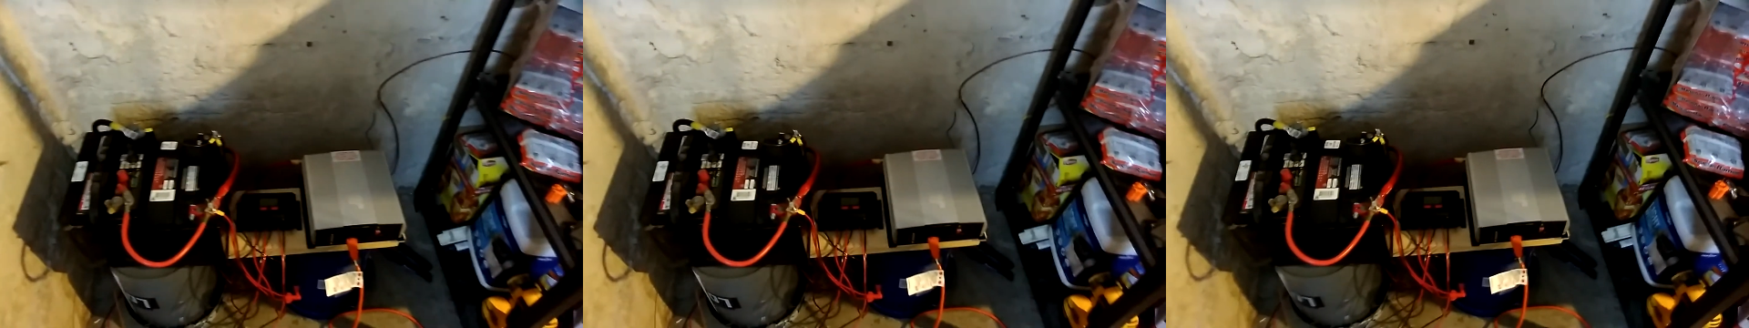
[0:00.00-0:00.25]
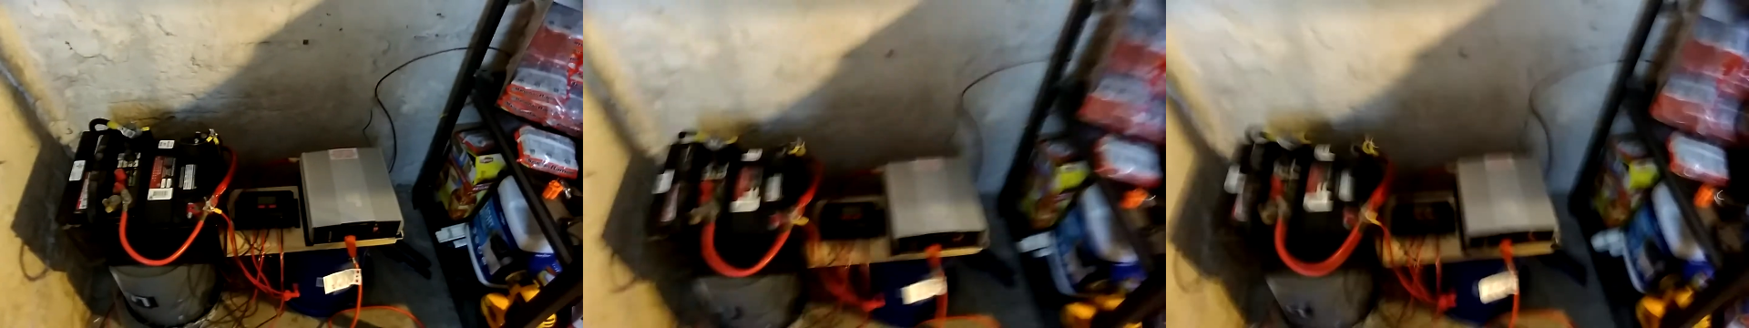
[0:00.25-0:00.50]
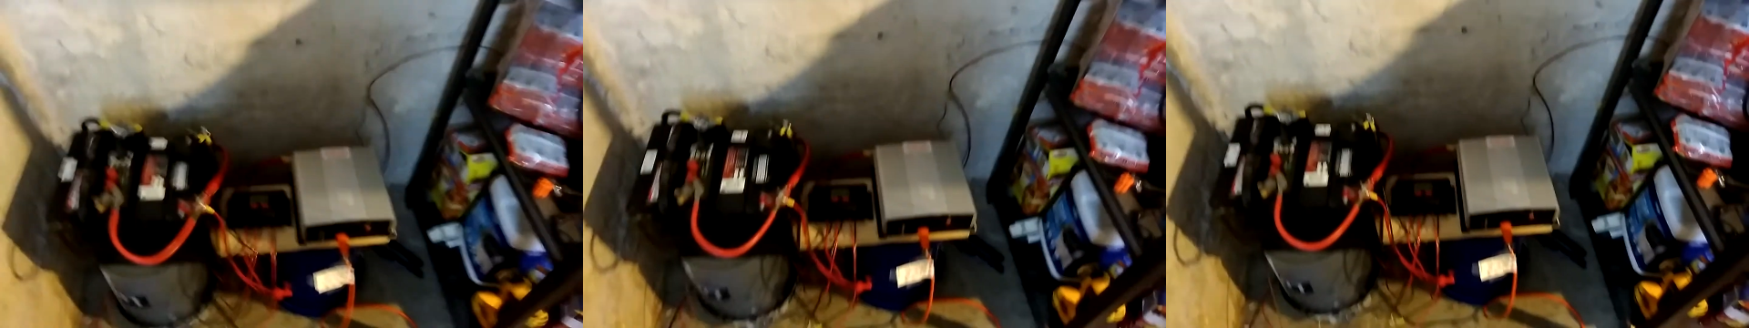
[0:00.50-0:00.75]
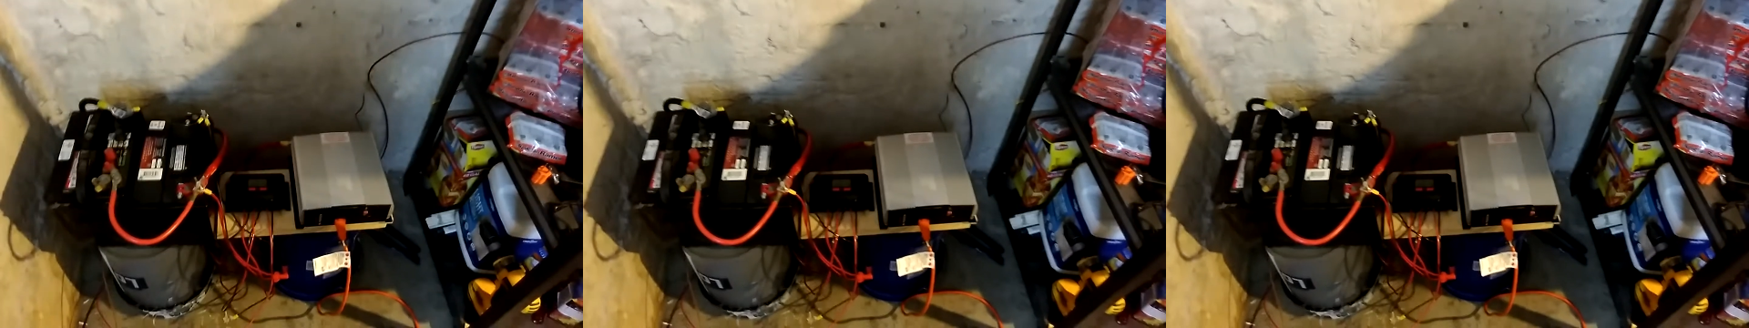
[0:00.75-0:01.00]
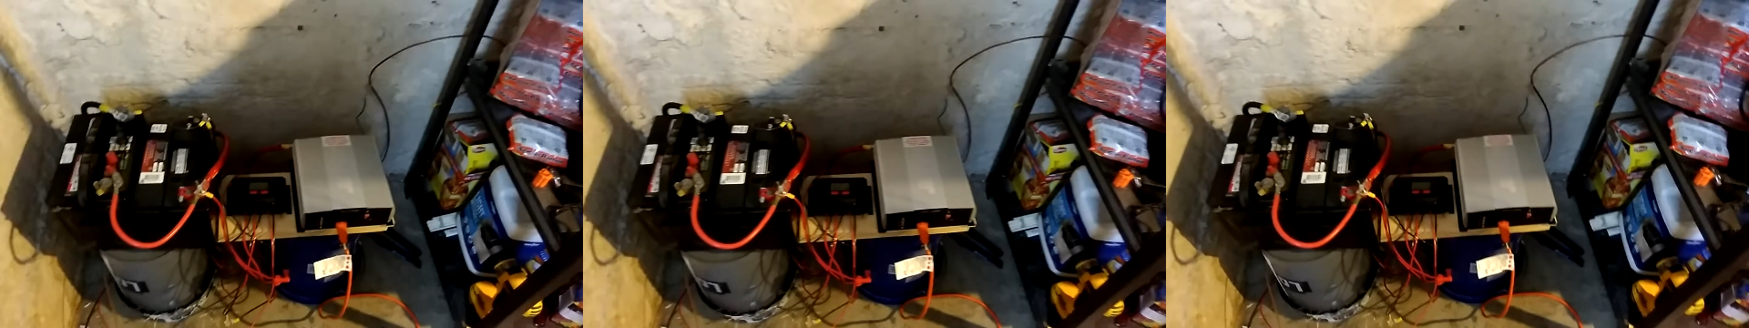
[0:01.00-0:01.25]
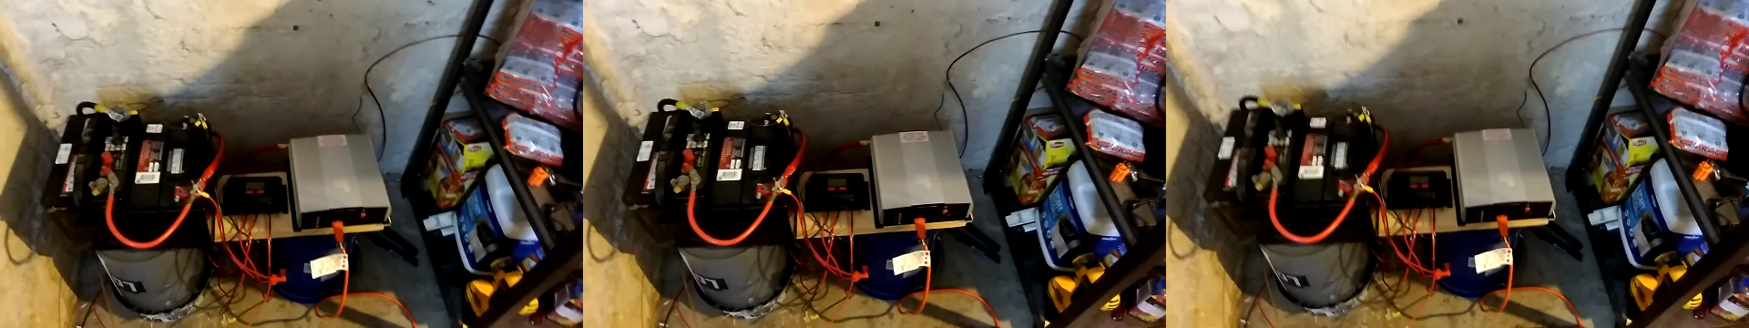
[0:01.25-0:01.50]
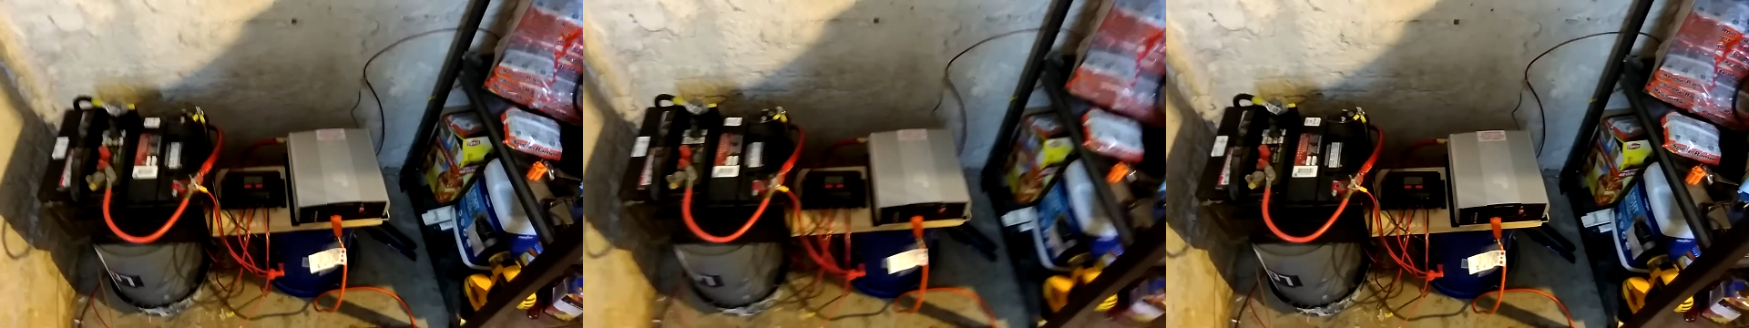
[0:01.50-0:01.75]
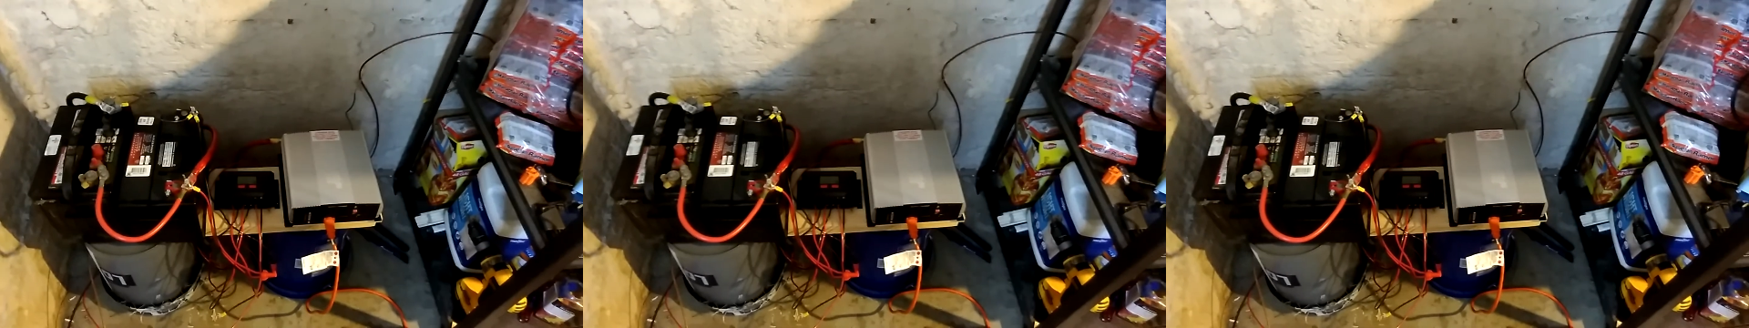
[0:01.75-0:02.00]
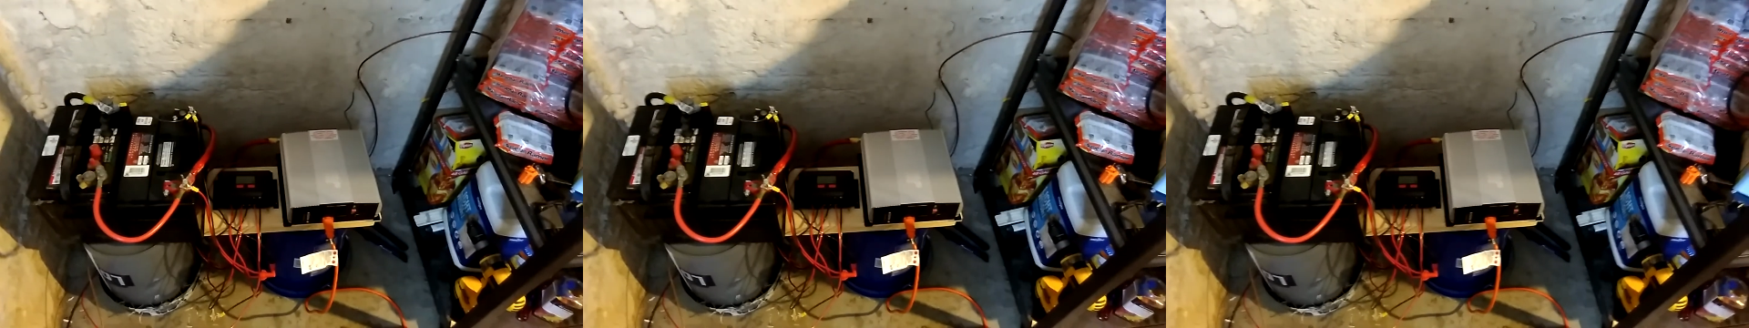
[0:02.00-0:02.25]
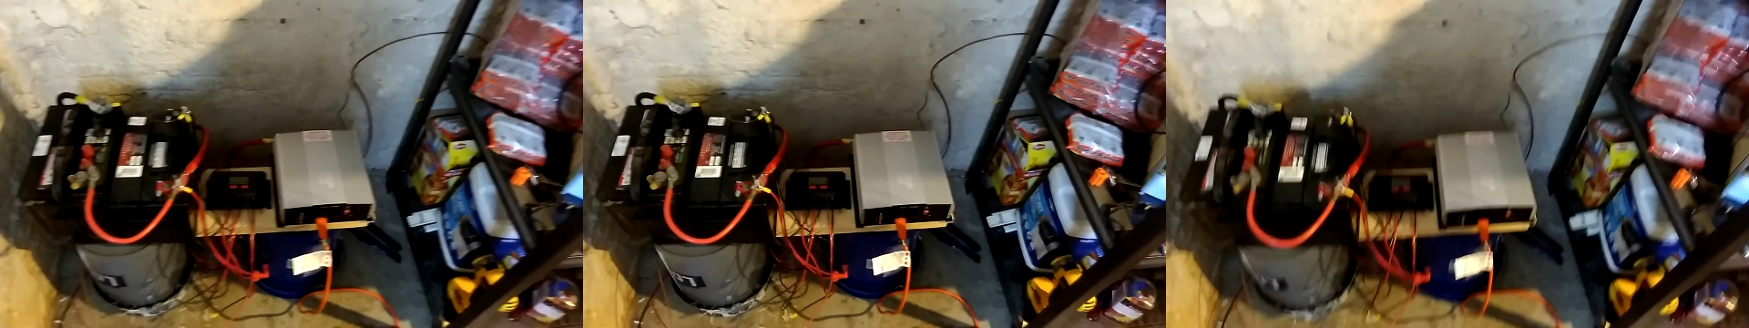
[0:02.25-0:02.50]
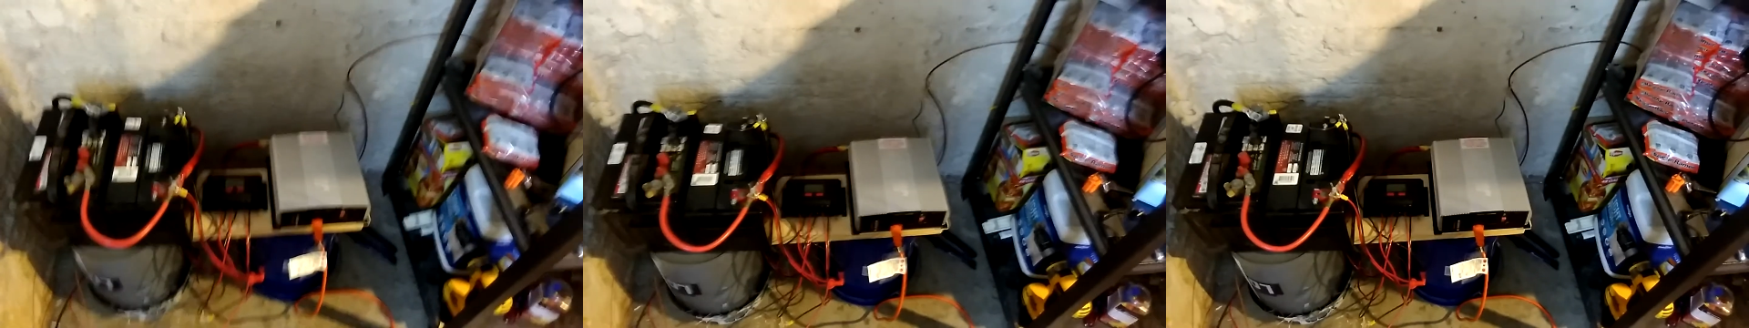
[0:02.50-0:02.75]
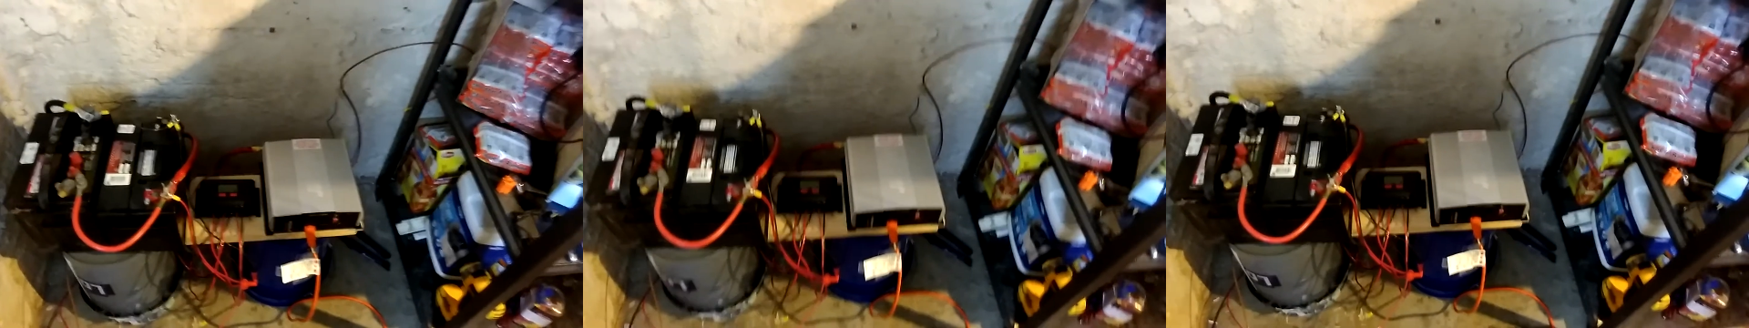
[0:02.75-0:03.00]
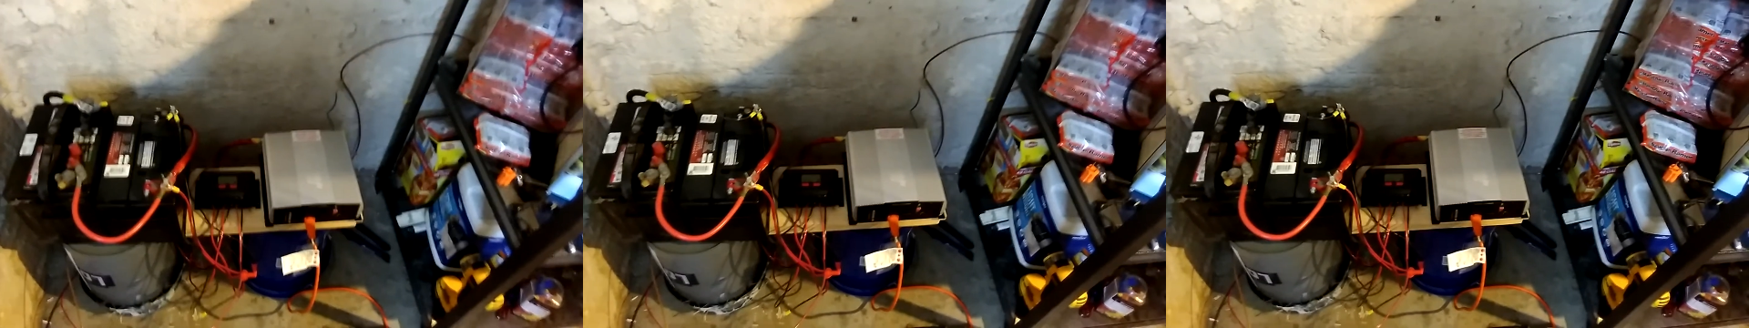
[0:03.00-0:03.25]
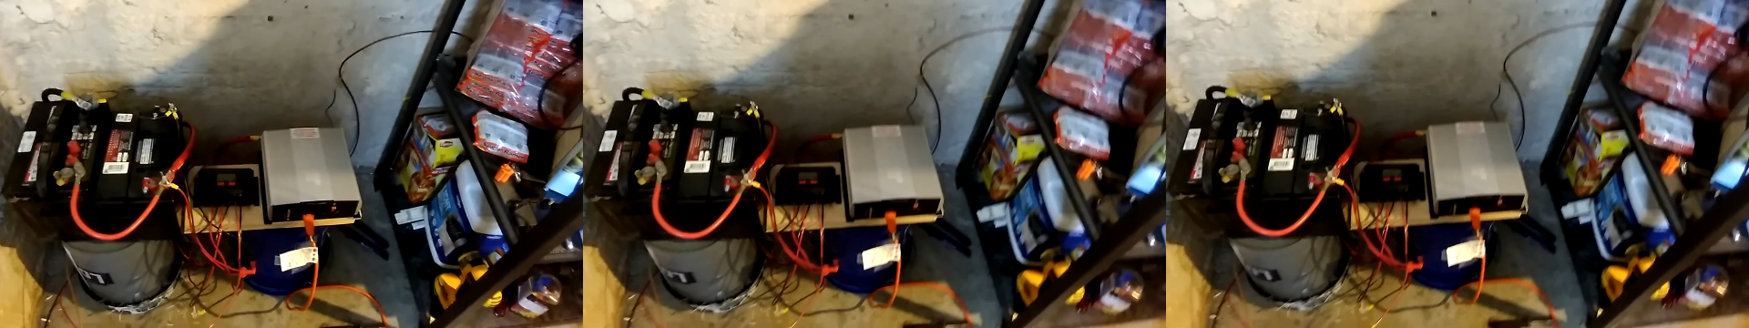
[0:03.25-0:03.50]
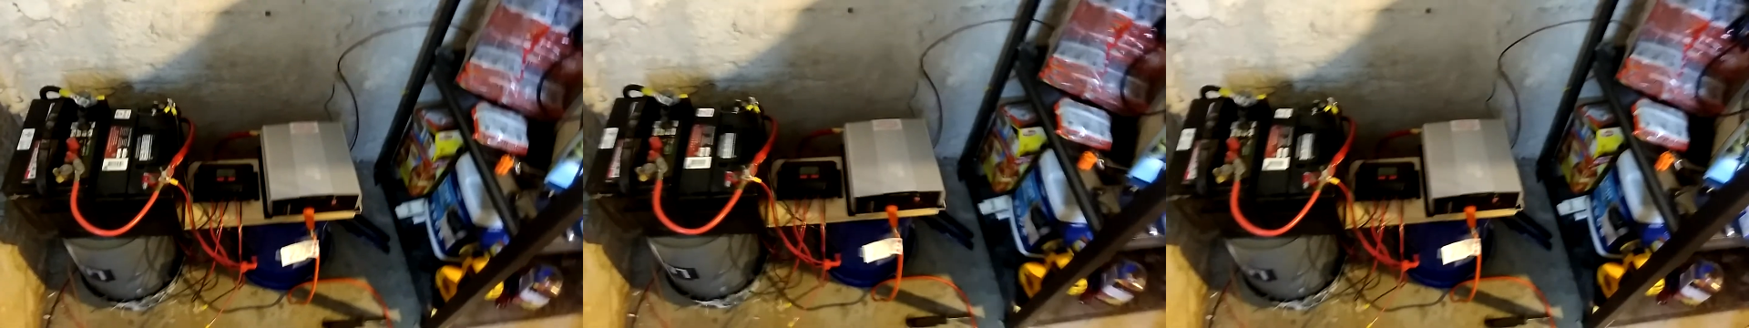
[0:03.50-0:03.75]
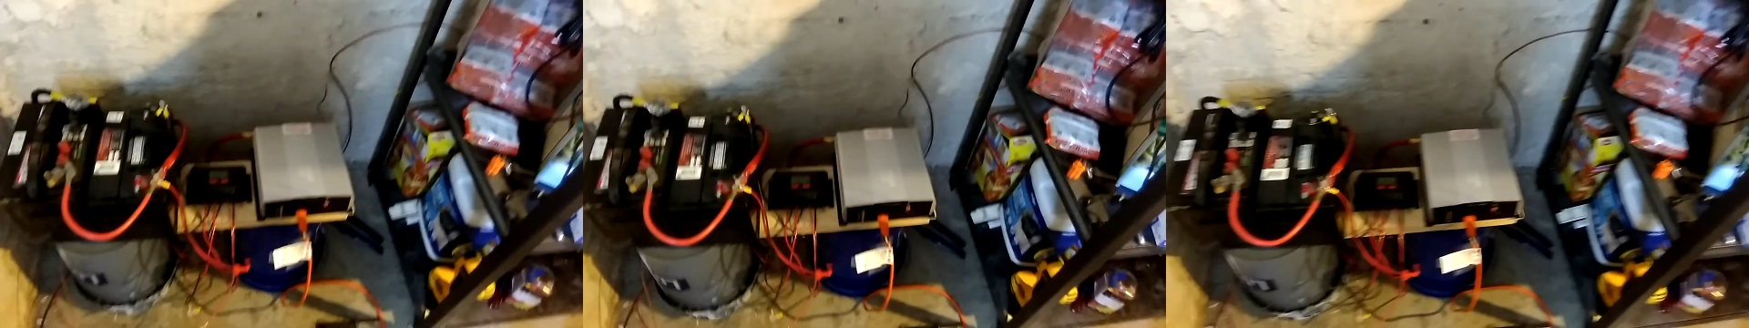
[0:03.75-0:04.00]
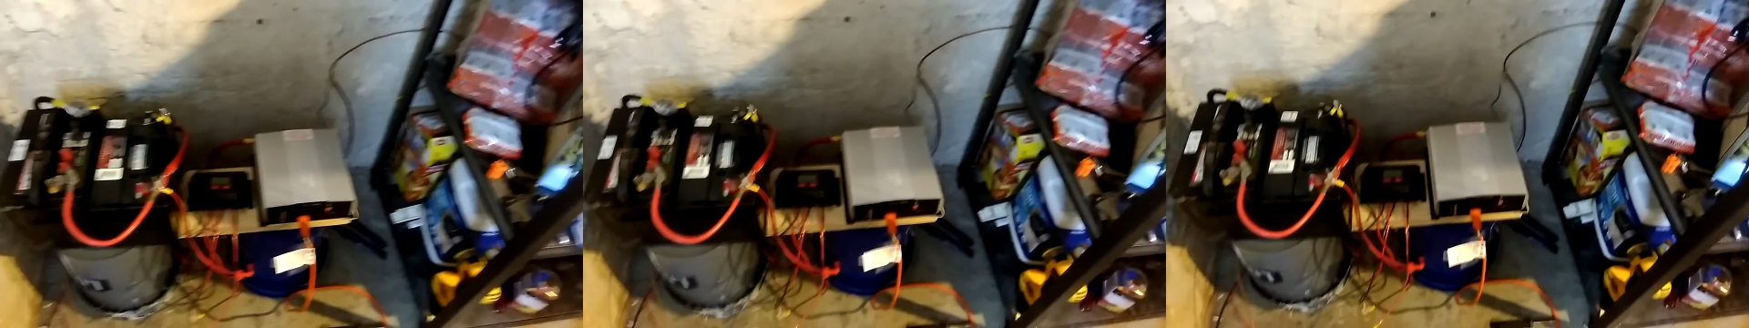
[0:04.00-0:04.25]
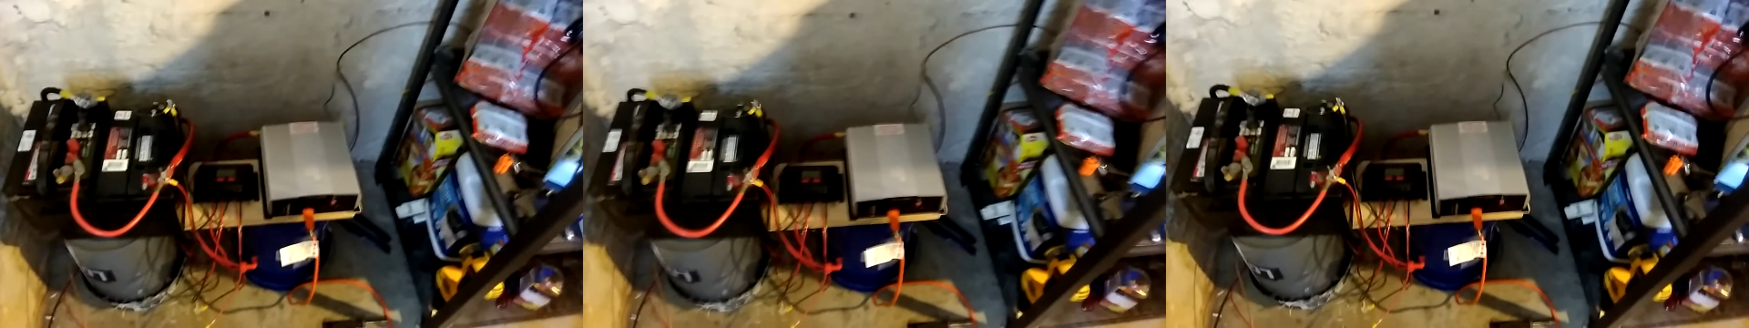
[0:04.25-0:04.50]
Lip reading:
No face is visible, so there are no lips to read.